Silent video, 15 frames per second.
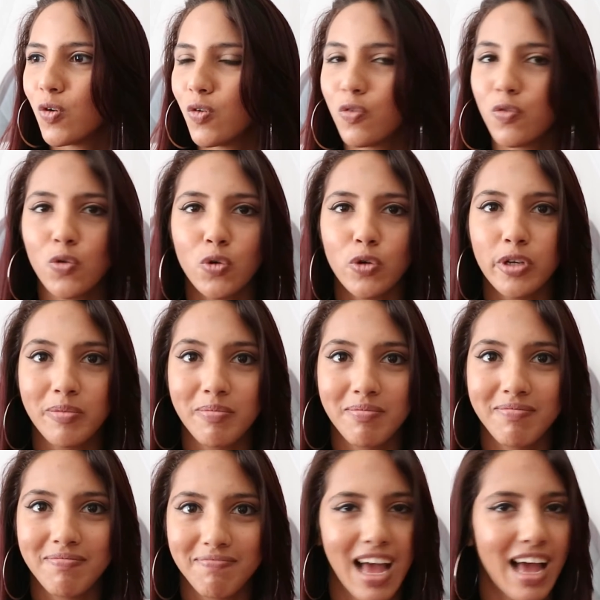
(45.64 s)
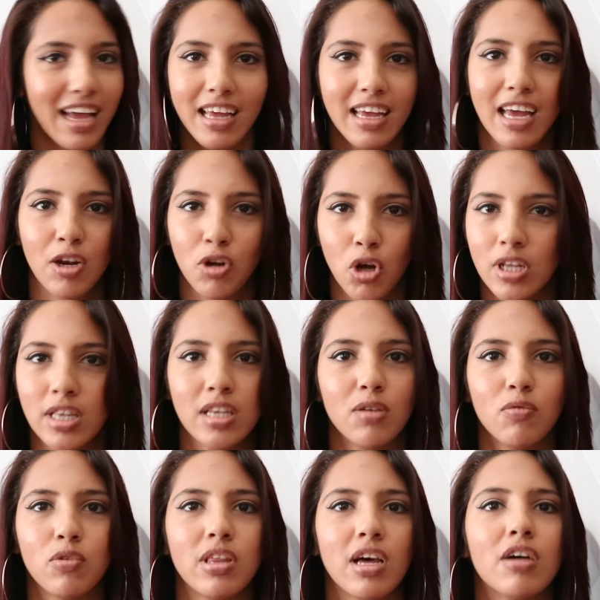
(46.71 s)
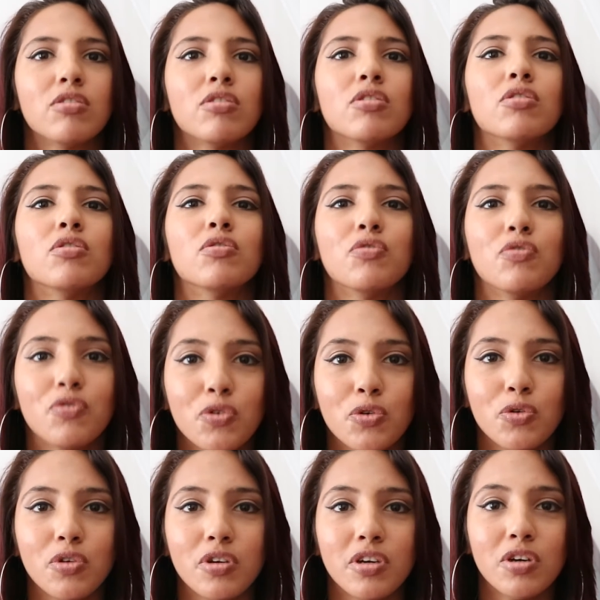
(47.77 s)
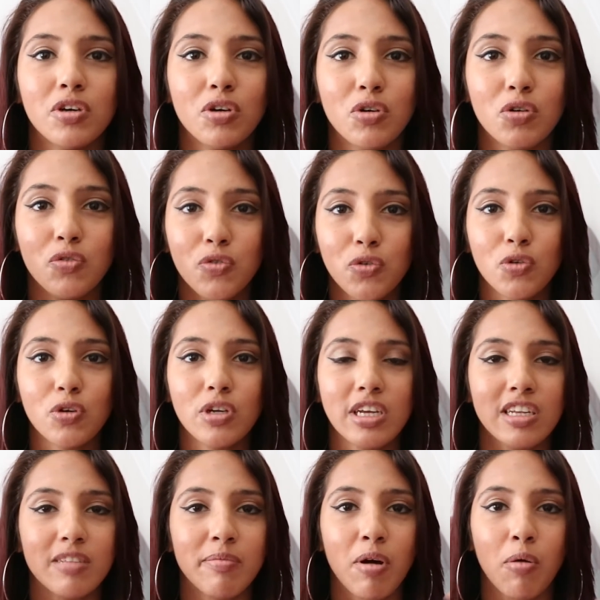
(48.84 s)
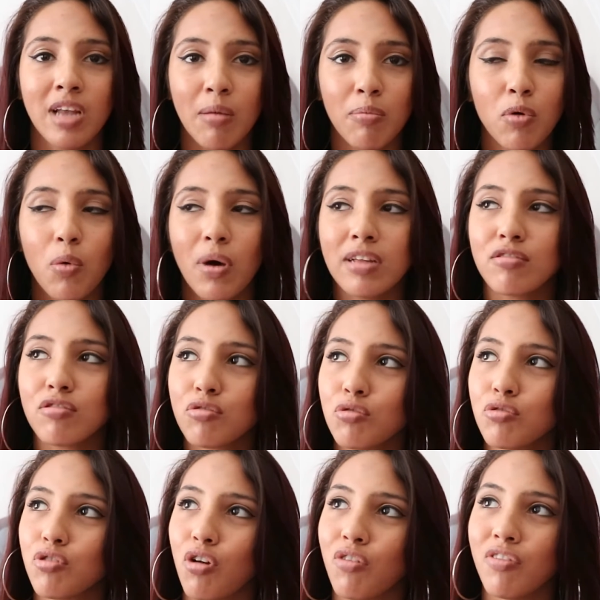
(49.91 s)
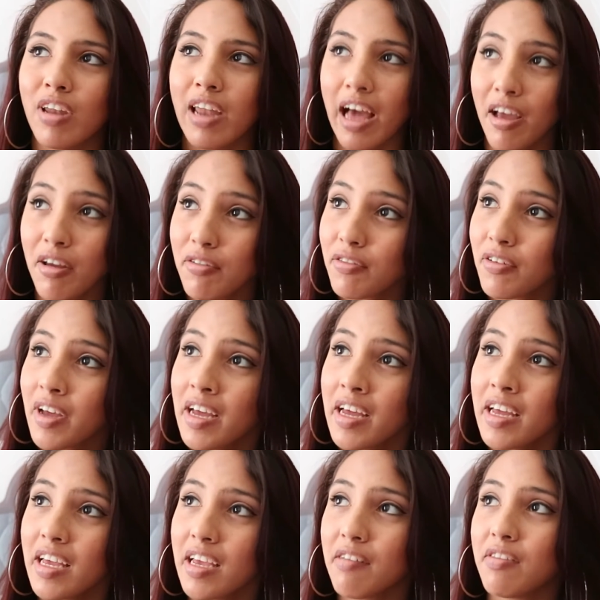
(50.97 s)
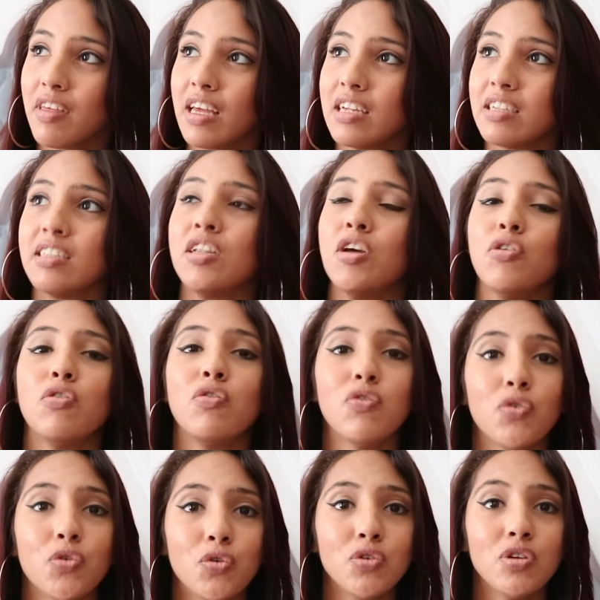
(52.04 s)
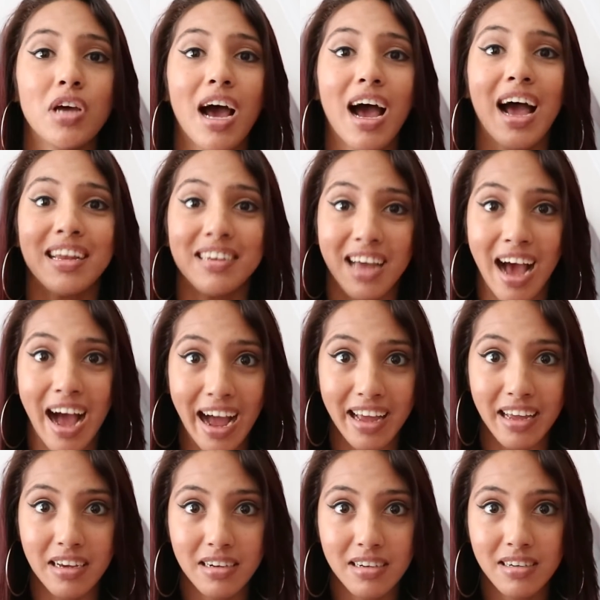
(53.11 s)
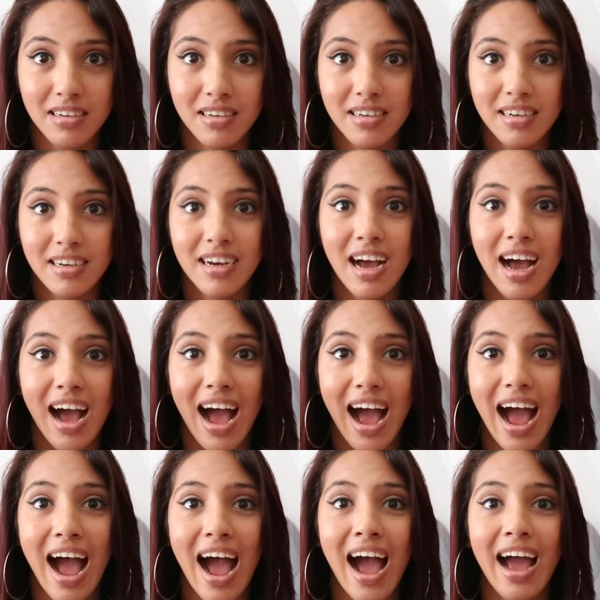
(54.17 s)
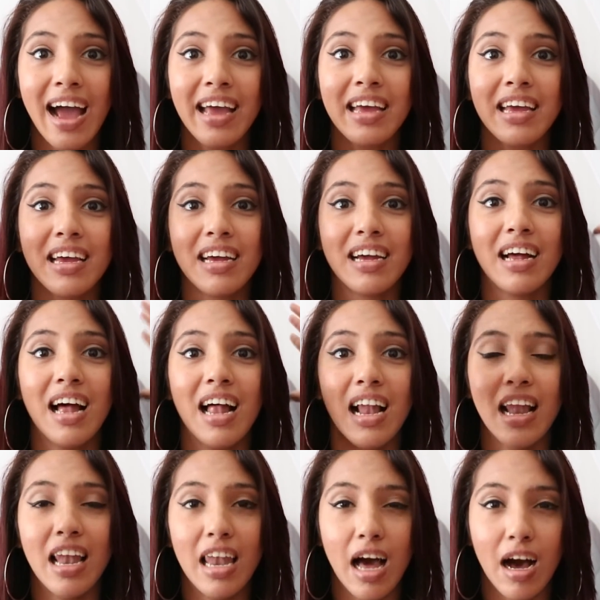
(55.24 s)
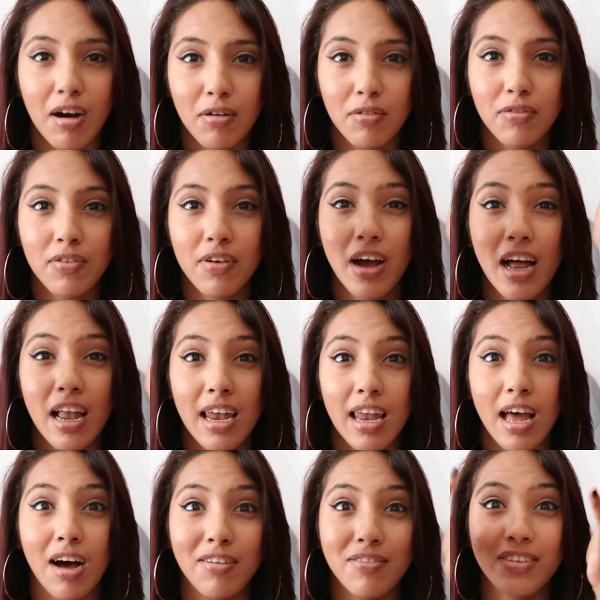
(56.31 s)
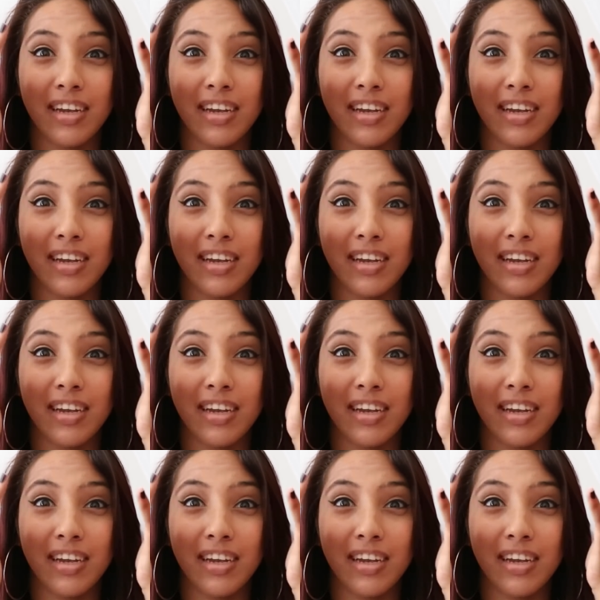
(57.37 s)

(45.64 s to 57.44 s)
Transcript: Food. I cannot live without food. Food is my number one source of life. If there is no food, I die. I love, love,